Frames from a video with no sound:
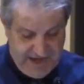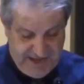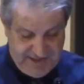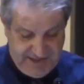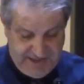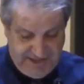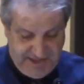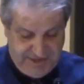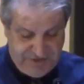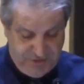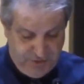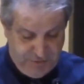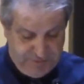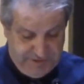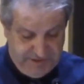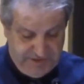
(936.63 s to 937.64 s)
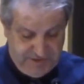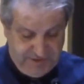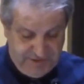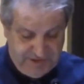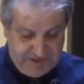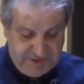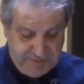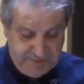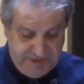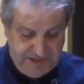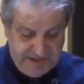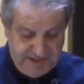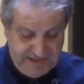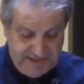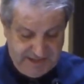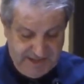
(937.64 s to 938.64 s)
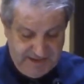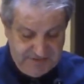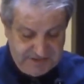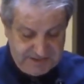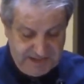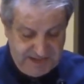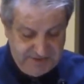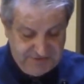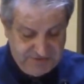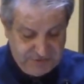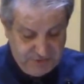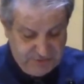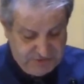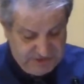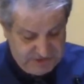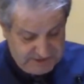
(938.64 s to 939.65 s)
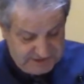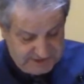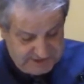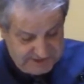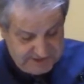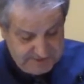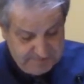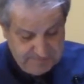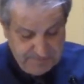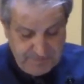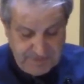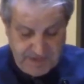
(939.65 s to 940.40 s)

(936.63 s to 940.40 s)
And the Ethiopian eunuch immediately gave his life to Jesus.